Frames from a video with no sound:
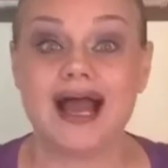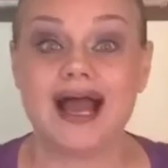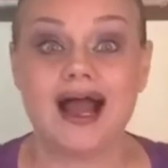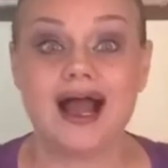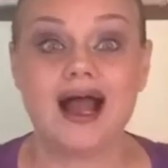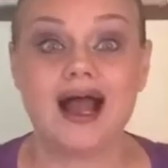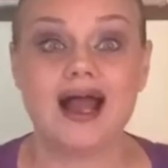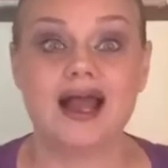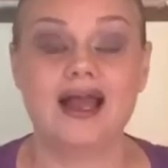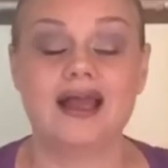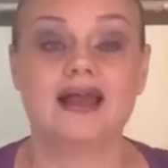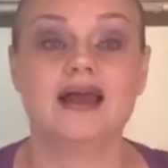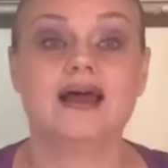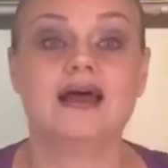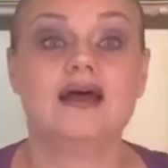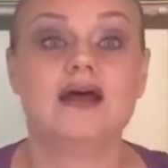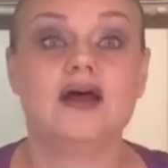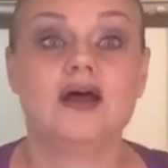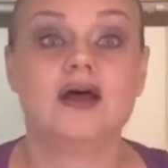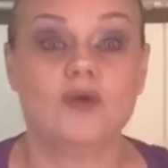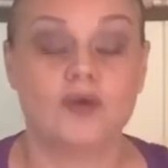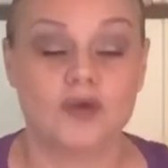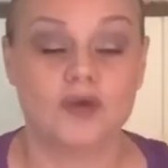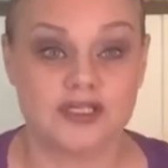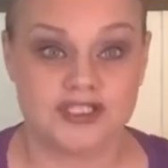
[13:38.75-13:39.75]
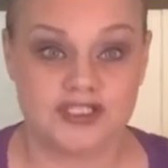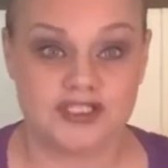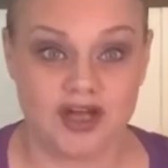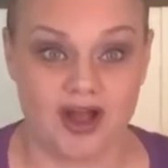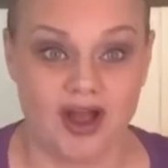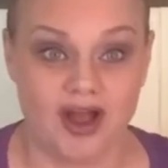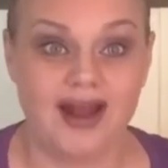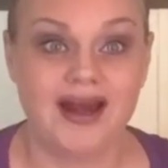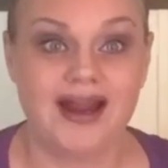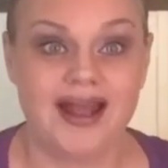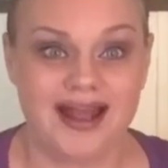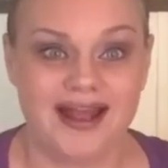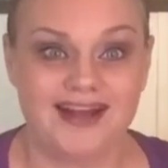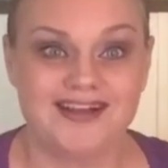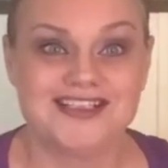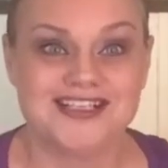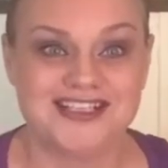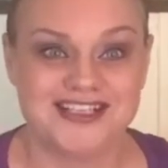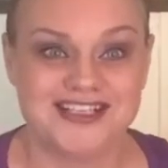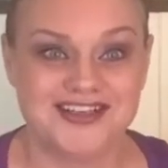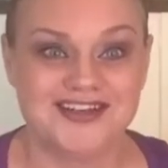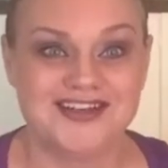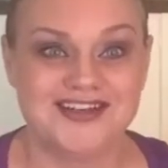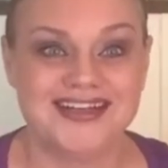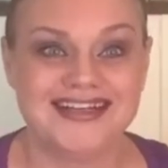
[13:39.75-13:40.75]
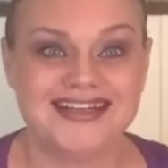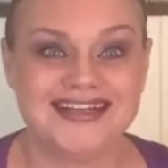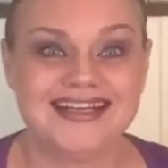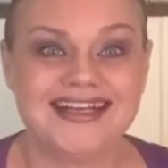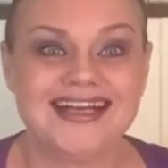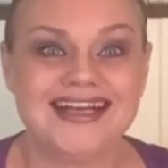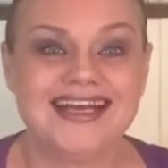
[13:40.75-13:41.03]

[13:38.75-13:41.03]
I was taught how to do it.